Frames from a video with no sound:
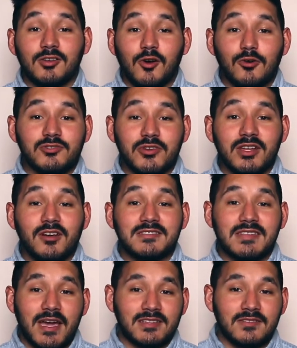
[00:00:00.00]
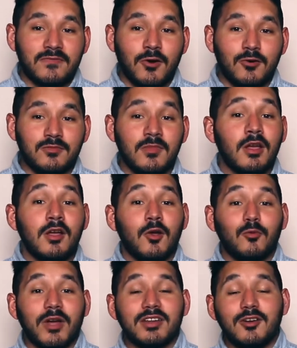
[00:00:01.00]
Coltrane on saxophone,
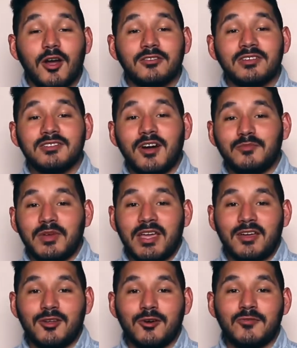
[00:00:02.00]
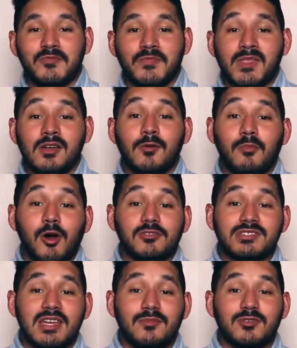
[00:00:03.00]
Red Garland on piano, Paul
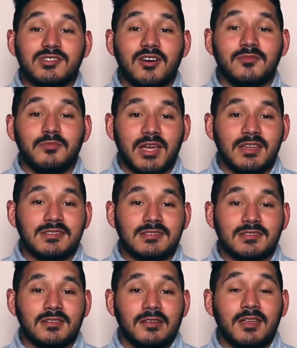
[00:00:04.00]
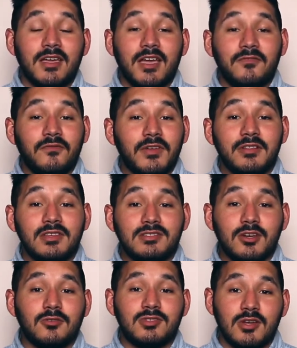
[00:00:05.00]
Chambers on bass, and Philly
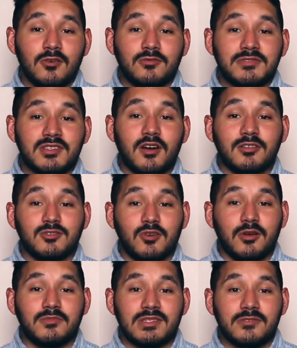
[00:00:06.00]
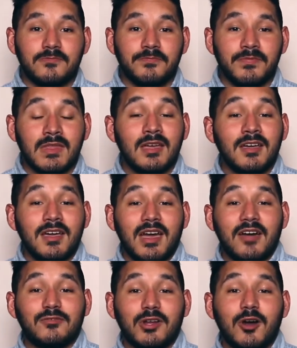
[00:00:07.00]
Joe Jones on drums.
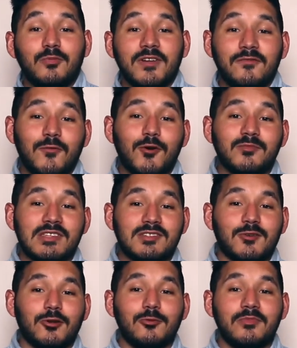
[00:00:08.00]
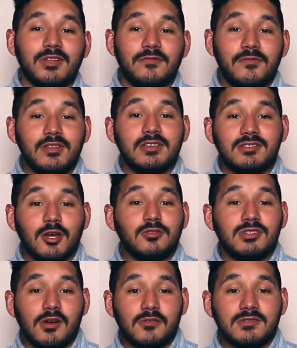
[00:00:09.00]
After helping form this group, Philly Joe
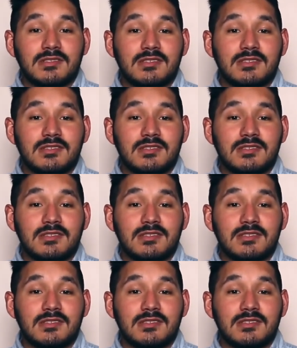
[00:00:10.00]
Jones